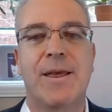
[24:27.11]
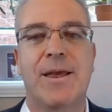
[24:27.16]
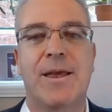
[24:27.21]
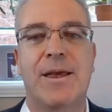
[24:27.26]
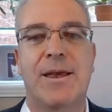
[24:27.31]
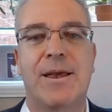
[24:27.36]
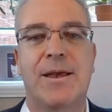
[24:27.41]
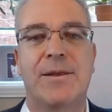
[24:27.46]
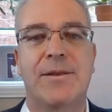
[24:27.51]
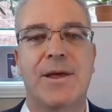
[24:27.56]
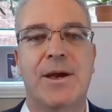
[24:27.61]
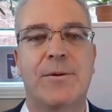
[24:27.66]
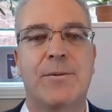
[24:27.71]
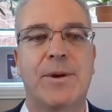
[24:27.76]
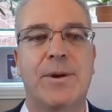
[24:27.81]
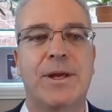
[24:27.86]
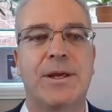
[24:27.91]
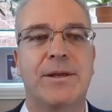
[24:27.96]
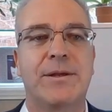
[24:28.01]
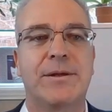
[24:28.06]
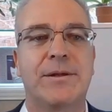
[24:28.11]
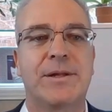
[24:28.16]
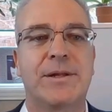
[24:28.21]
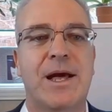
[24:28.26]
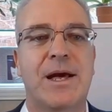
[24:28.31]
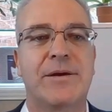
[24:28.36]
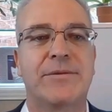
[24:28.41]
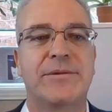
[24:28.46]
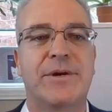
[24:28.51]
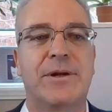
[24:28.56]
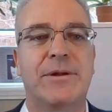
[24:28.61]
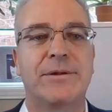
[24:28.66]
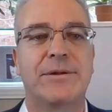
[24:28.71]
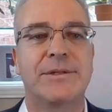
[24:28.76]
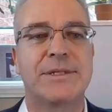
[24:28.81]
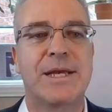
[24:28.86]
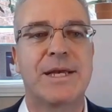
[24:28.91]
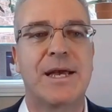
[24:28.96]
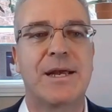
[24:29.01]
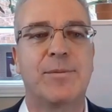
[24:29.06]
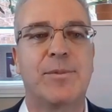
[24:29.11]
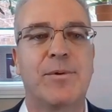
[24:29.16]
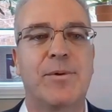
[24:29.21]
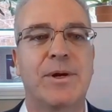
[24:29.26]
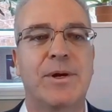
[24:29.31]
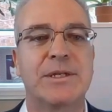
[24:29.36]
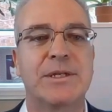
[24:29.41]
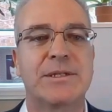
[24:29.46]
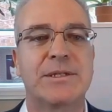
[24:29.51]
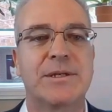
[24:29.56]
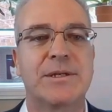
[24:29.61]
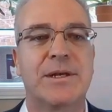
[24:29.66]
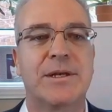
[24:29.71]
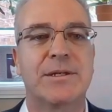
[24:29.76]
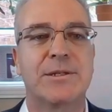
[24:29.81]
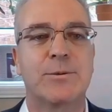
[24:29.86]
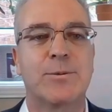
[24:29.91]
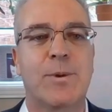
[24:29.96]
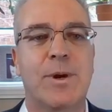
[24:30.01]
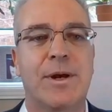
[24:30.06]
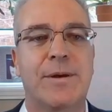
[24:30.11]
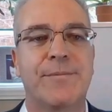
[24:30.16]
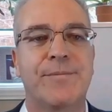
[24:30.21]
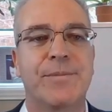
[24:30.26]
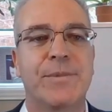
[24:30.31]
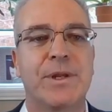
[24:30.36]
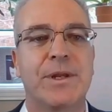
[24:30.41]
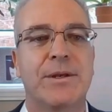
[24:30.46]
and that way you'll have all 10 points as well.